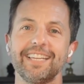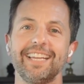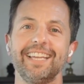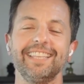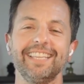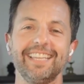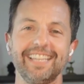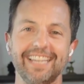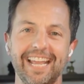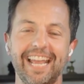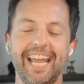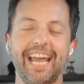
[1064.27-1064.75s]
And
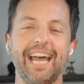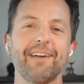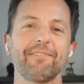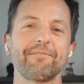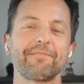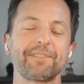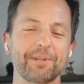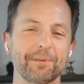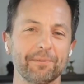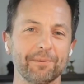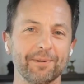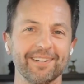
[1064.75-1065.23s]
then
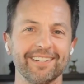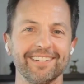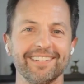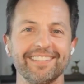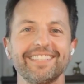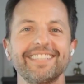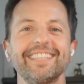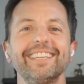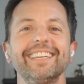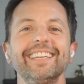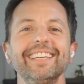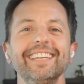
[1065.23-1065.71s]

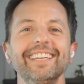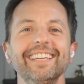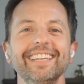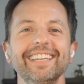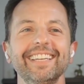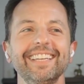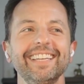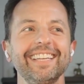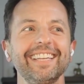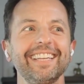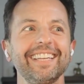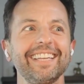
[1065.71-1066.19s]
afterwards,
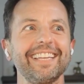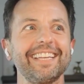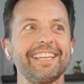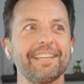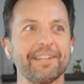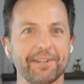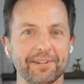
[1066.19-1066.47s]
it